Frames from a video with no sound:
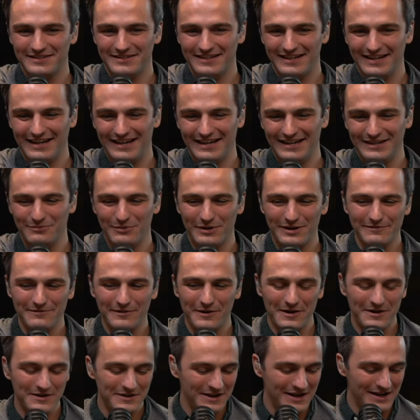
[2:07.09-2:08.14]
on. and one of
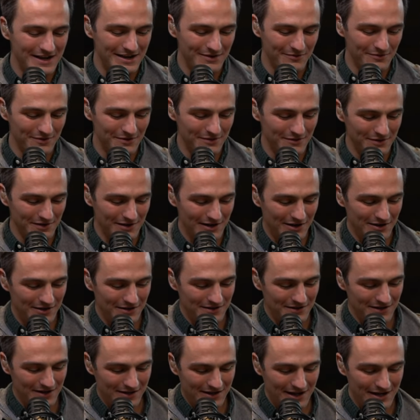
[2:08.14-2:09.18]
our uh, on. uh, our
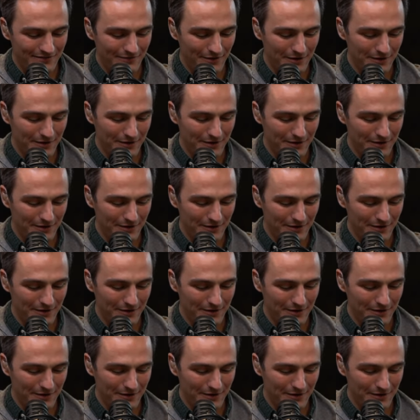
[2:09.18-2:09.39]
kind we, of